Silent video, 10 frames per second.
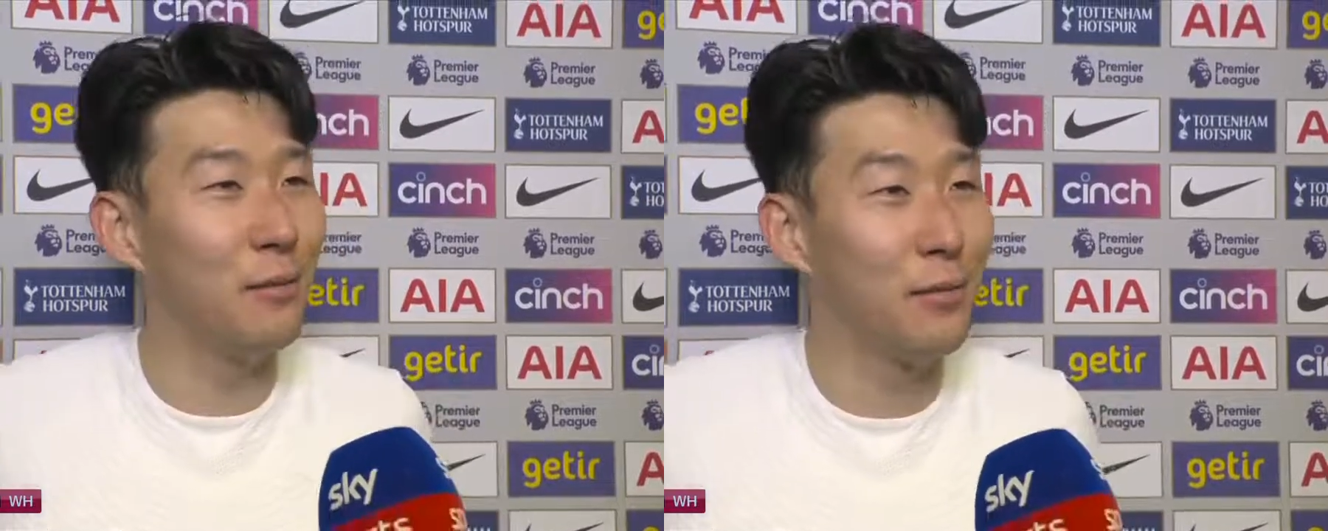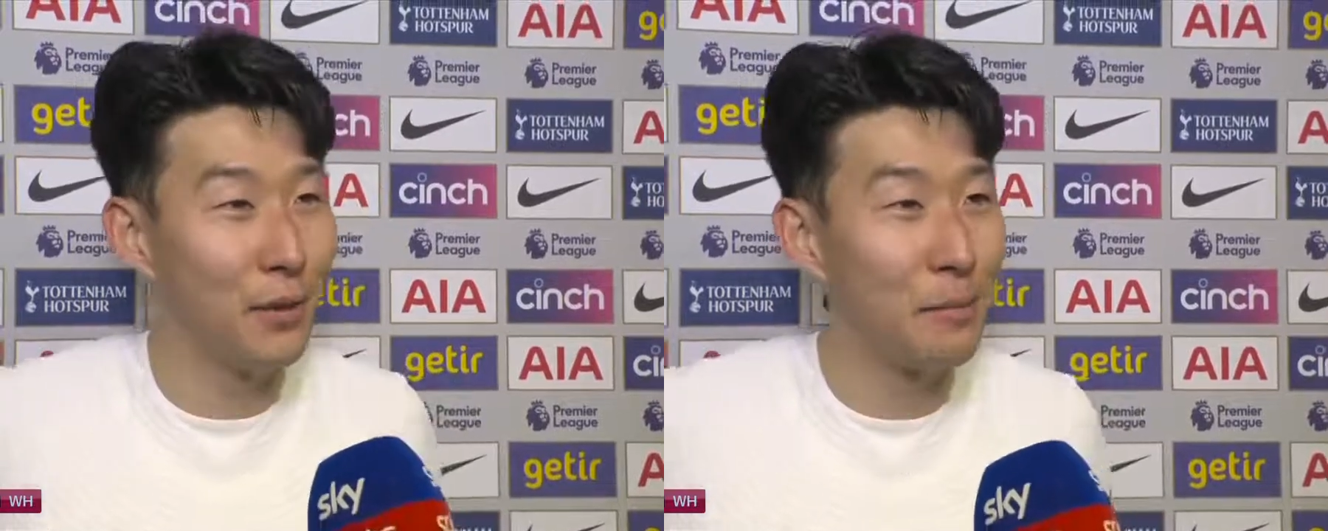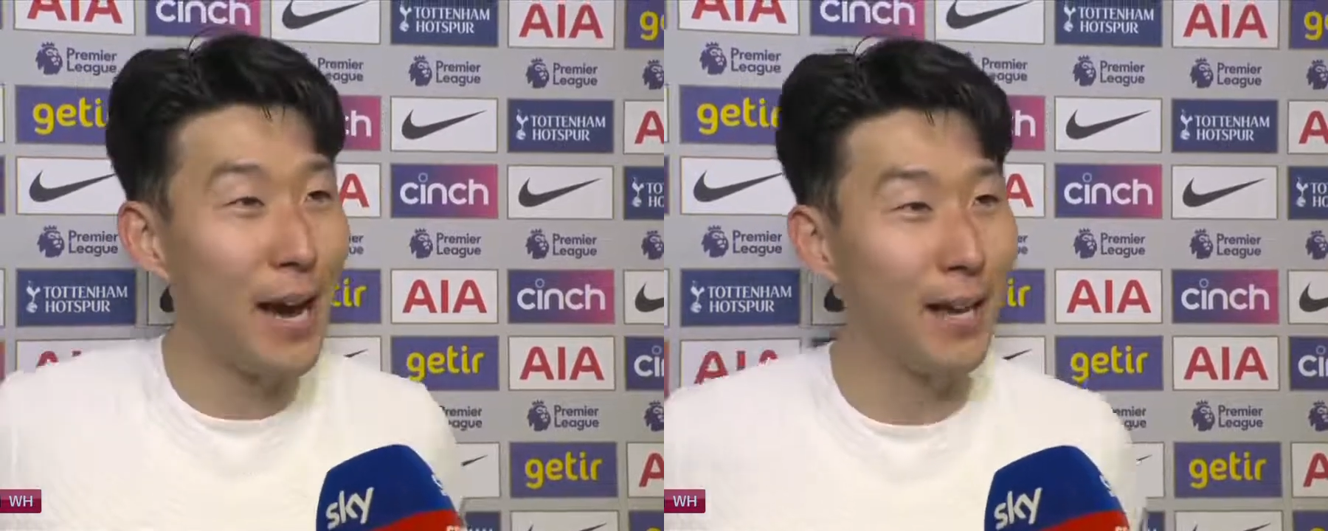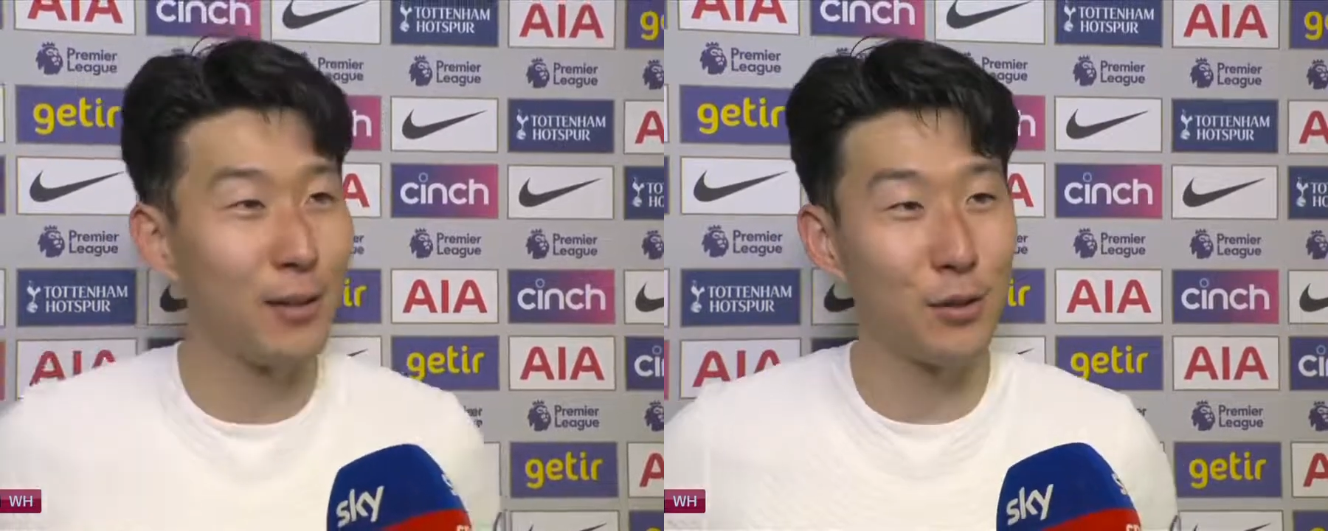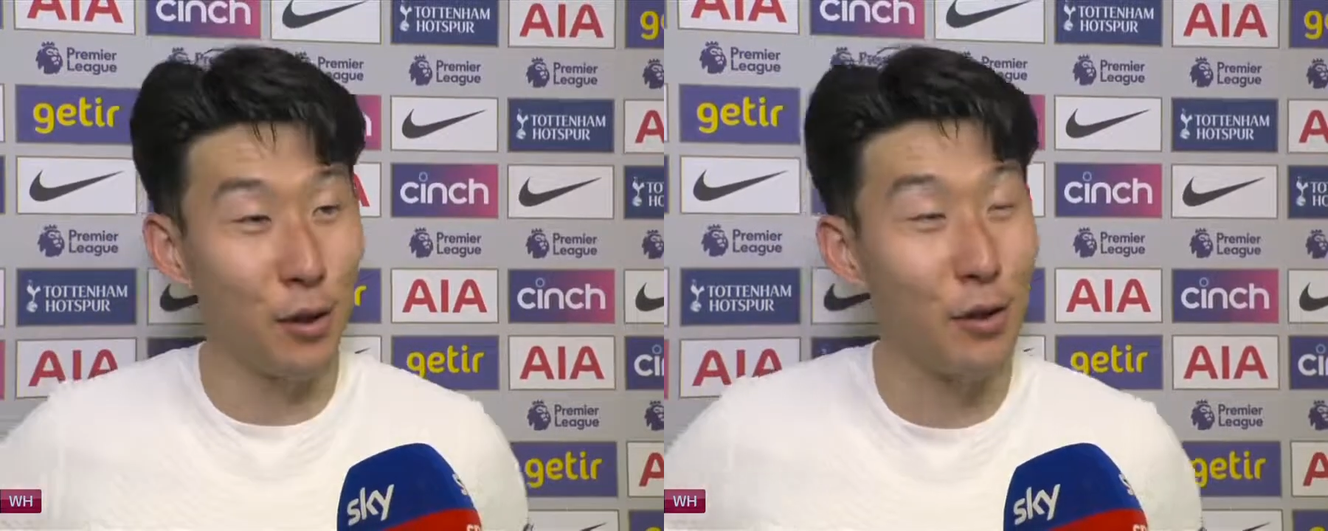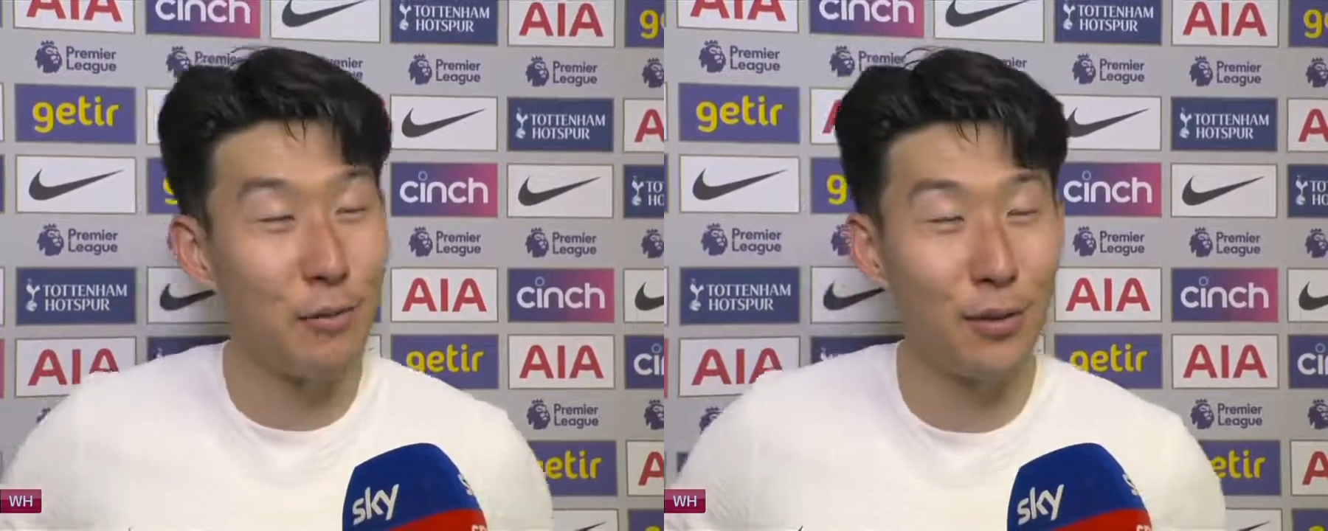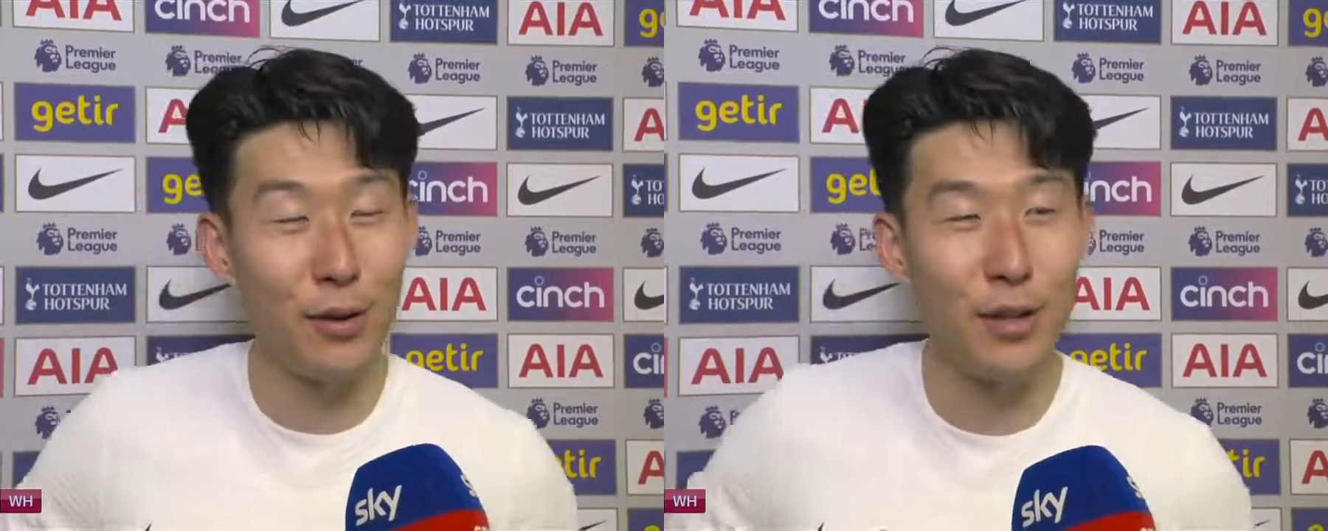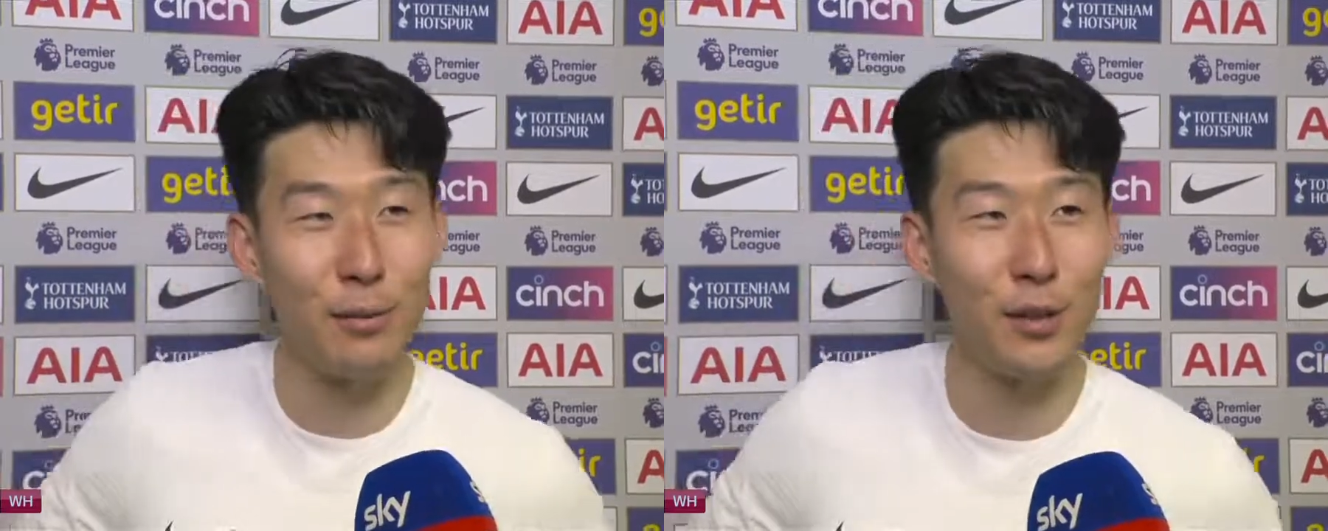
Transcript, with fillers: feel bad, sorry for him